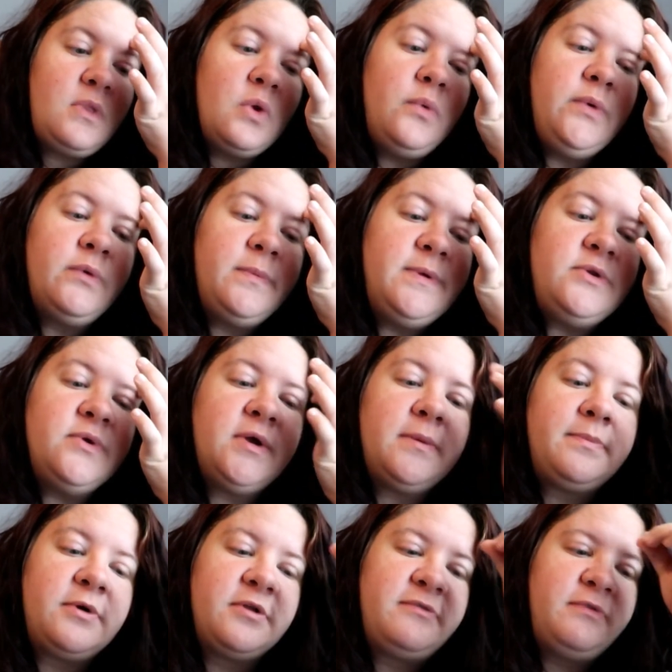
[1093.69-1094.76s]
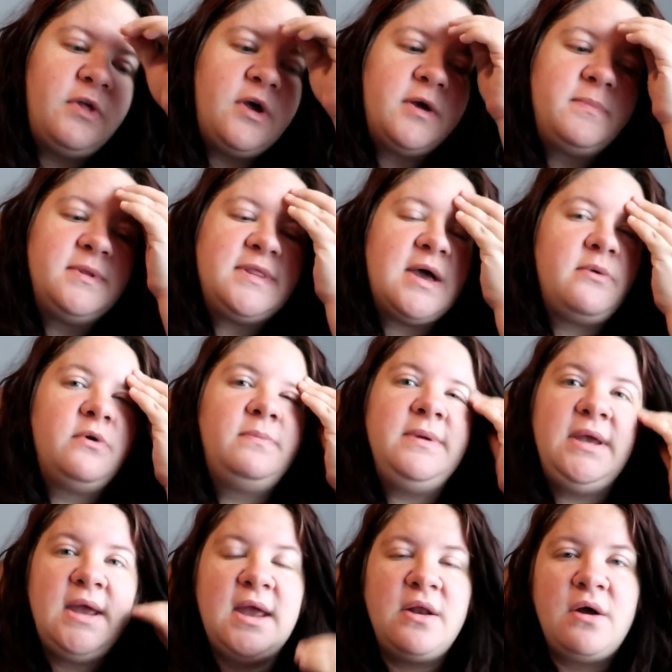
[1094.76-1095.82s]
We will be doing a birth vlog, but that will
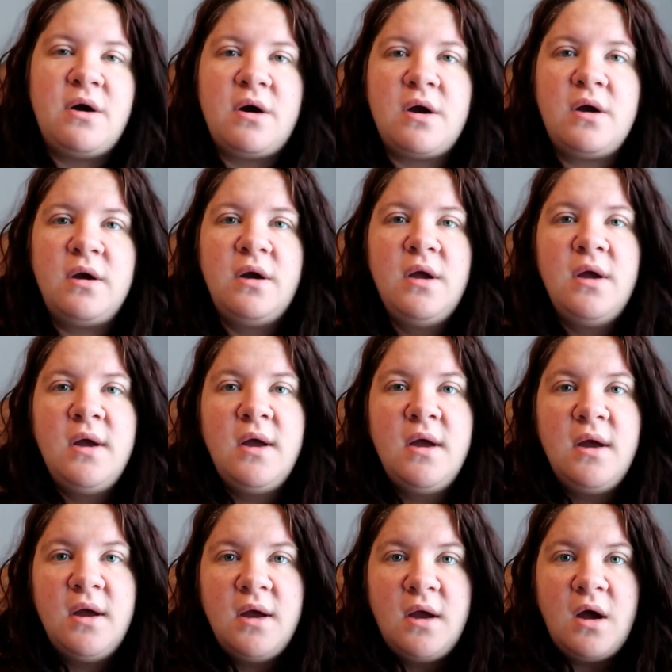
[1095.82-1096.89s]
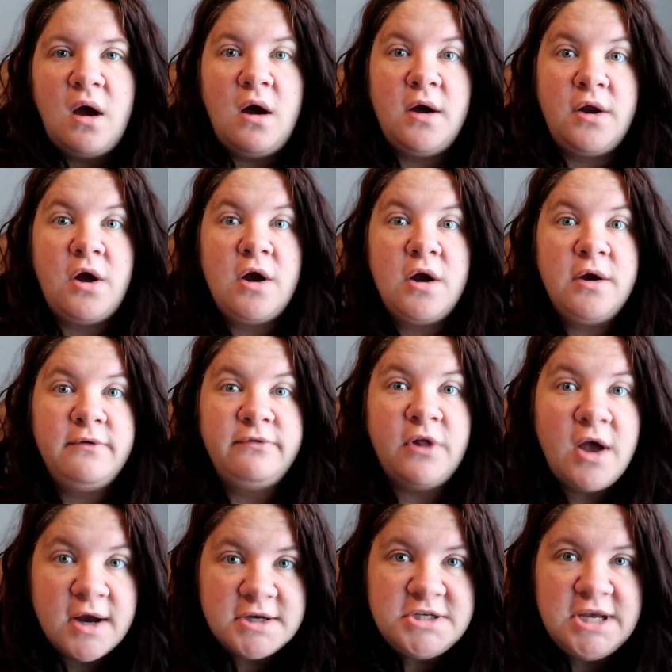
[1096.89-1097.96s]
be in on our
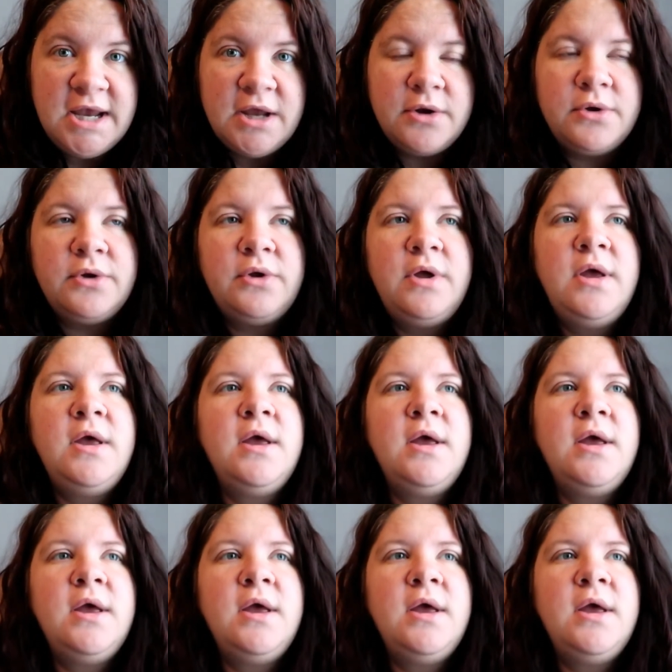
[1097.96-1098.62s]
vlog channel.